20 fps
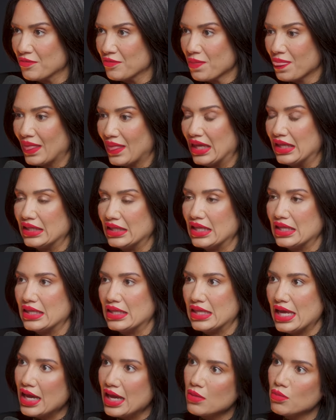Mm-hmm. And then
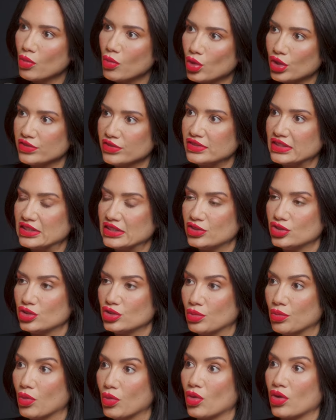that morphed into
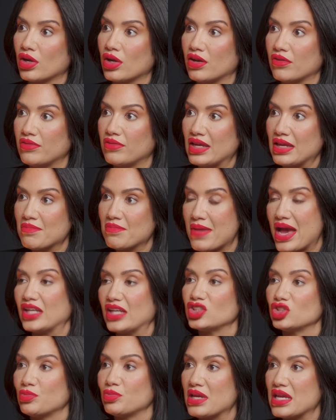more of a
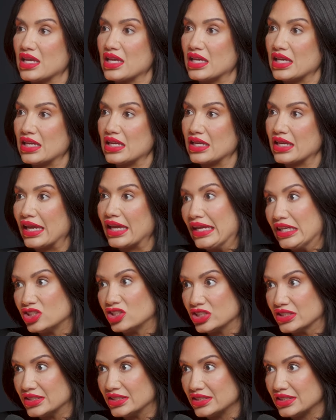matchmaking
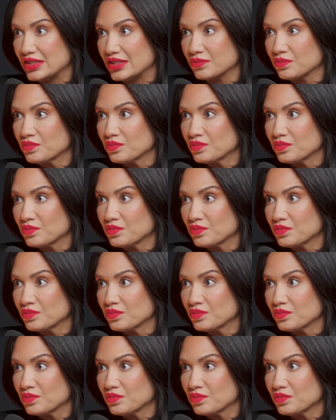agency.